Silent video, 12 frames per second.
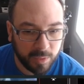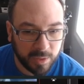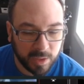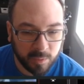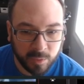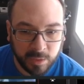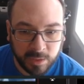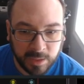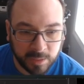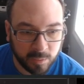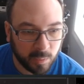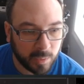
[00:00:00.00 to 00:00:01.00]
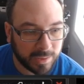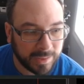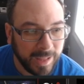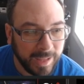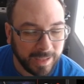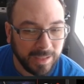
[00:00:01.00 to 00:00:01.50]
thing I really liked with
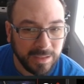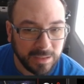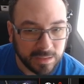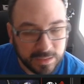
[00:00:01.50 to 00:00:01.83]
Leia